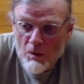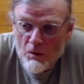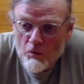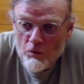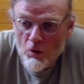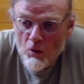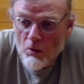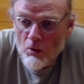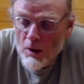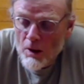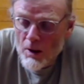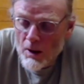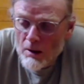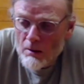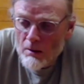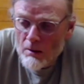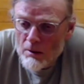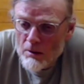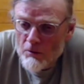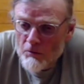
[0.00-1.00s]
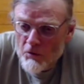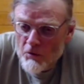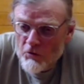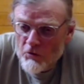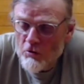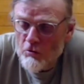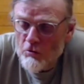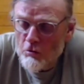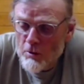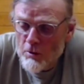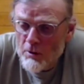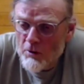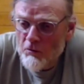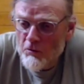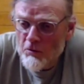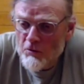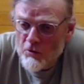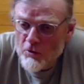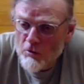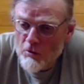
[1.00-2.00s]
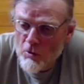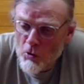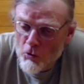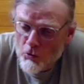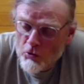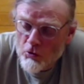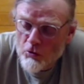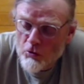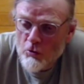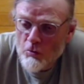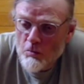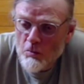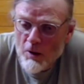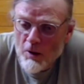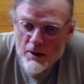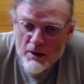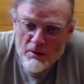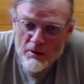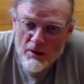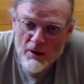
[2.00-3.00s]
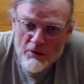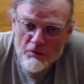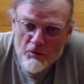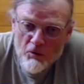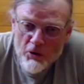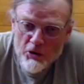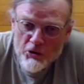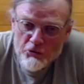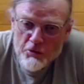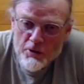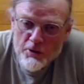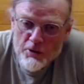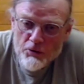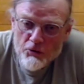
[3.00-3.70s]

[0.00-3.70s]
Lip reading: So if it's a grow tube like forestry